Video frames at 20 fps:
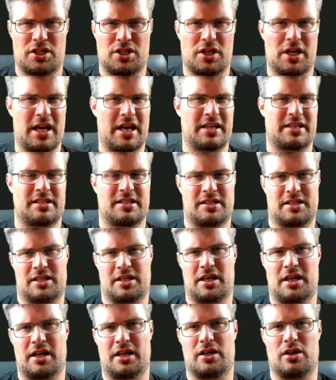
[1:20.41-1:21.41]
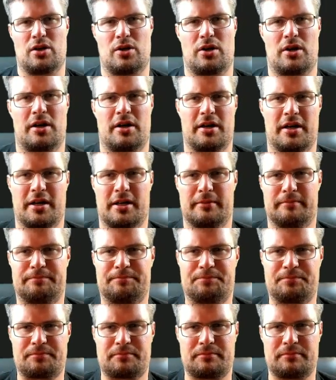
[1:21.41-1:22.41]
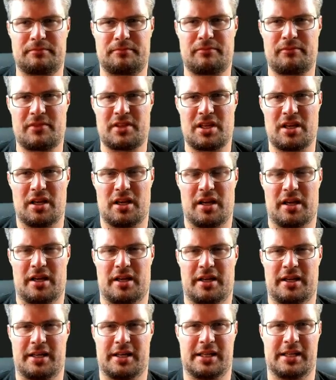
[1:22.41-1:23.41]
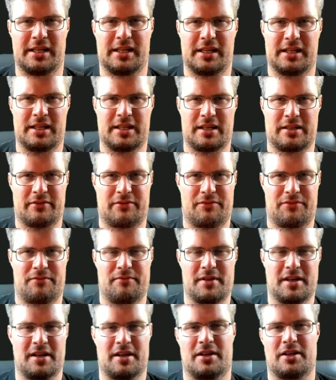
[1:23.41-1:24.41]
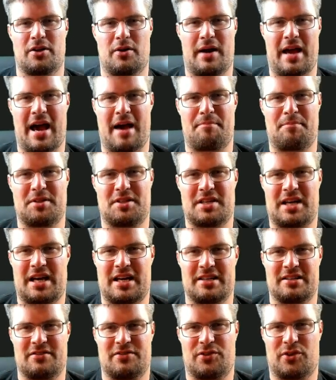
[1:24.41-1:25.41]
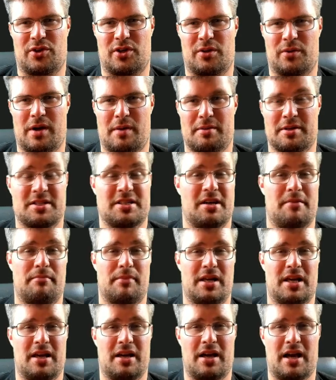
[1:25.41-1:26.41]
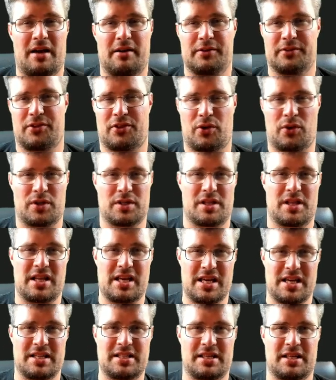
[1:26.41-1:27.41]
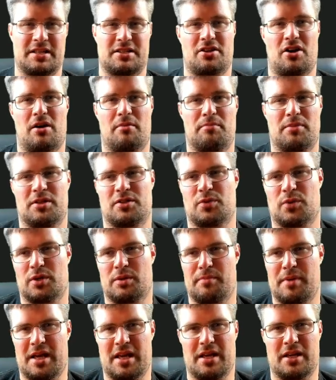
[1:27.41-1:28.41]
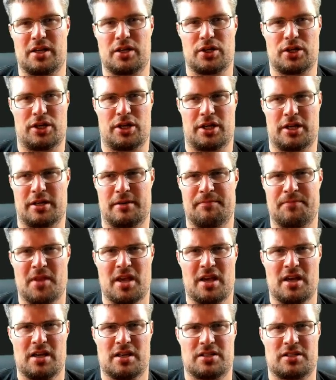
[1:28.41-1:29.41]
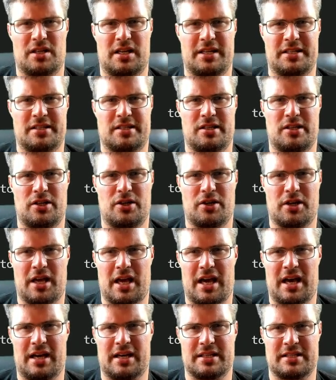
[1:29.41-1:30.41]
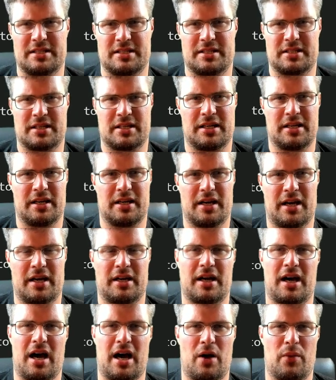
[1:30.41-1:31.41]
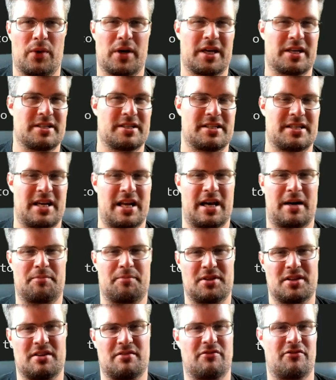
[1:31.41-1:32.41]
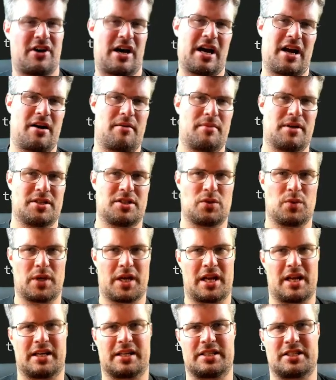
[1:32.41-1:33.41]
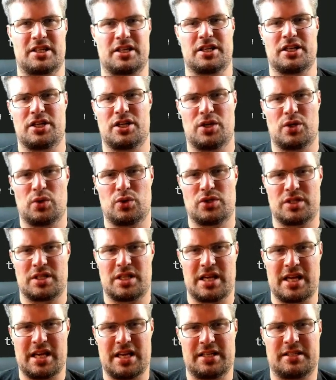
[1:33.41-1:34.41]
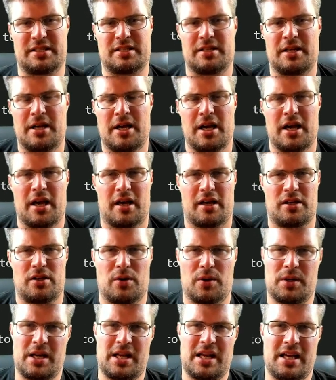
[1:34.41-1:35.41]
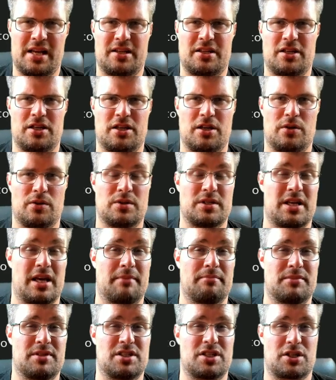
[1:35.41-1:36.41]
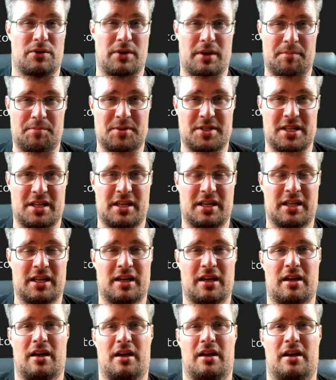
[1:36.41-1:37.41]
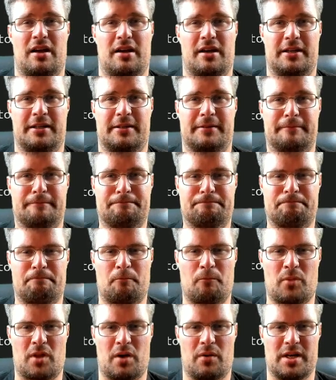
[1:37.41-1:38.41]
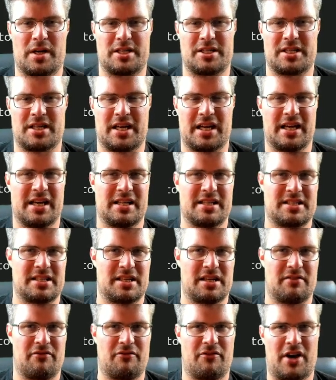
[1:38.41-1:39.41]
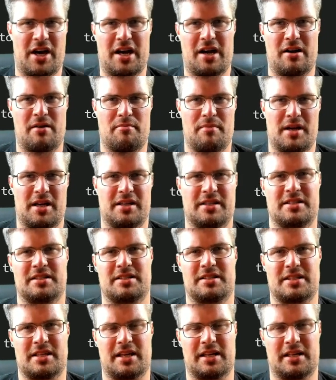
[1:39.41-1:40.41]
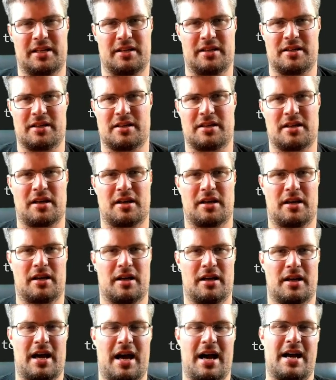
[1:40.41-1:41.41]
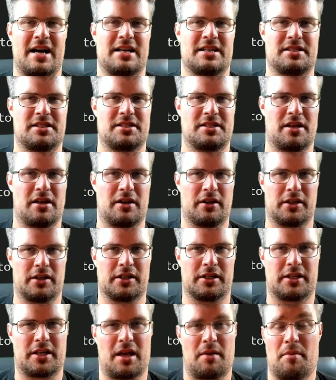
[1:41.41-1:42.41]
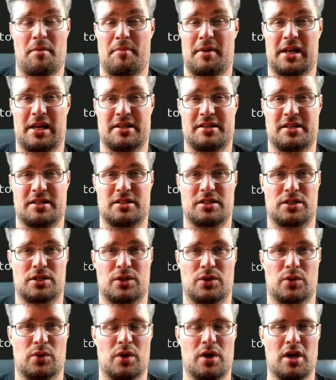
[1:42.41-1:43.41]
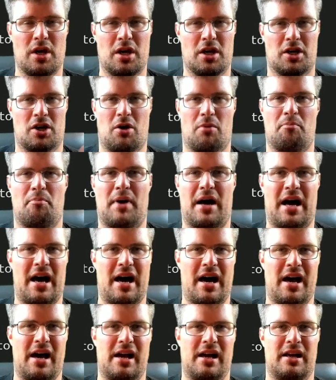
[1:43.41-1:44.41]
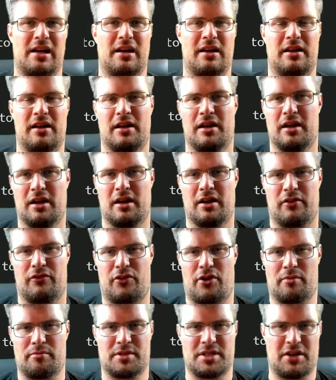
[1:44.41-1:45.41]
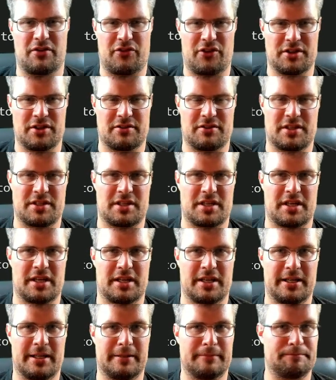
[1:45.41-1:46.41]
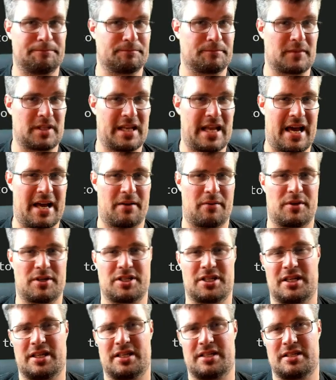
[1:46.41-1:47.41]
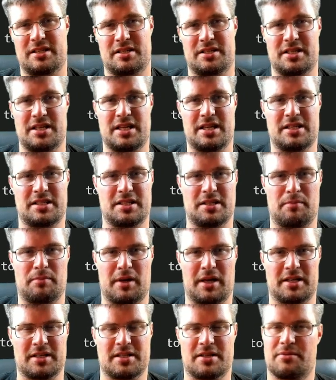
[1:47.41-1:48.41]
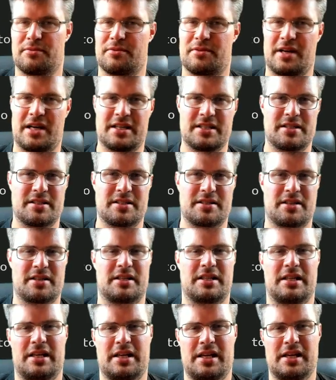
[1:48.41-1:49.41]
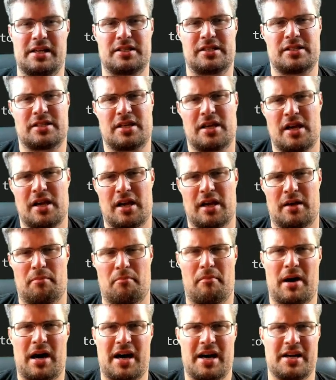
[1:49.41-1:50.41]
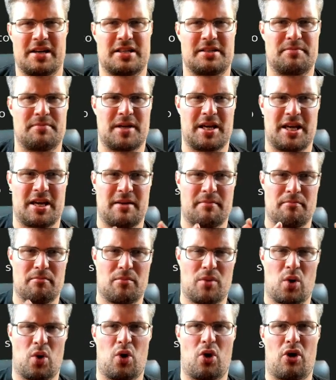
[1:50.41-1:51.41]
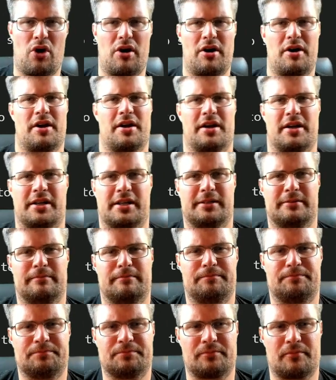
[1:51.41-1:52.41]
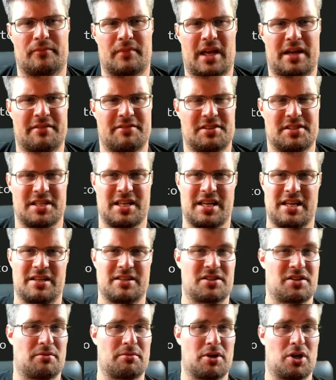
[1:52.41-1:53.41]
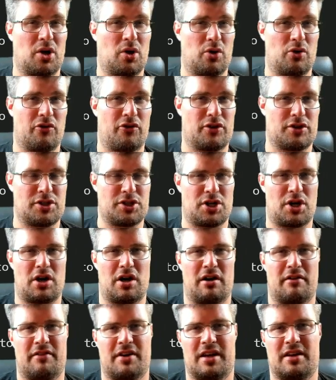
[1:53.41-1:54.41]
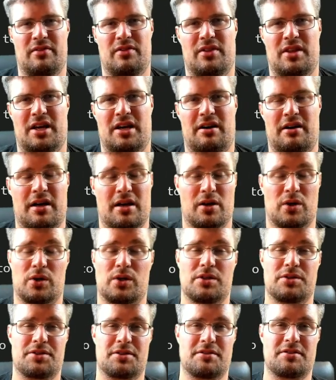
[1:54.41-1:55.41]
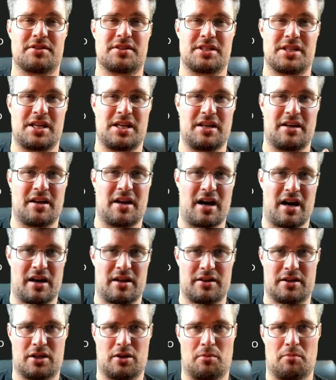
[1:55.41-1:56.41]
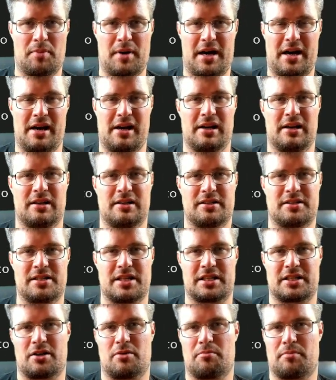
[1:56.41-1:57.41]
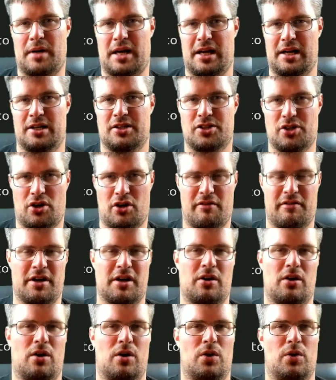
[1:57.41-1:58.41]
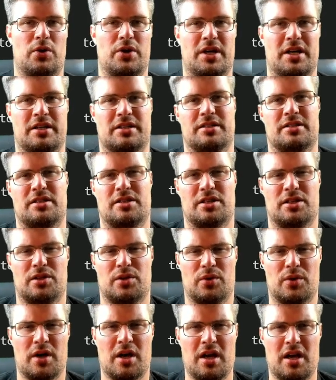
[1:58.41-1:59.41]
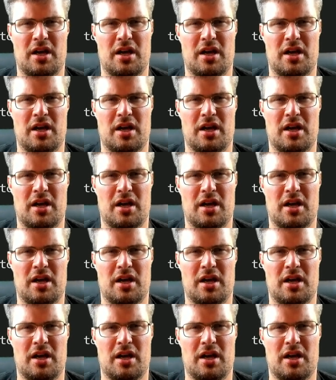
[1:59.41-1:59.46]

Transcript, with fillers: to get uh, your uh, uh, uh, your appetite for WebAssembly, I thought these examples would be good. So let's look at uh, how we can set up the environments we can actually use these. You need to use Emscripten, um, which is an environment and uh, has a capability to compile from different um, languages, C, C++, and Rust at least, might be more... Um, I've seen some code for Java in there. I also seen other compilers that compile Java code into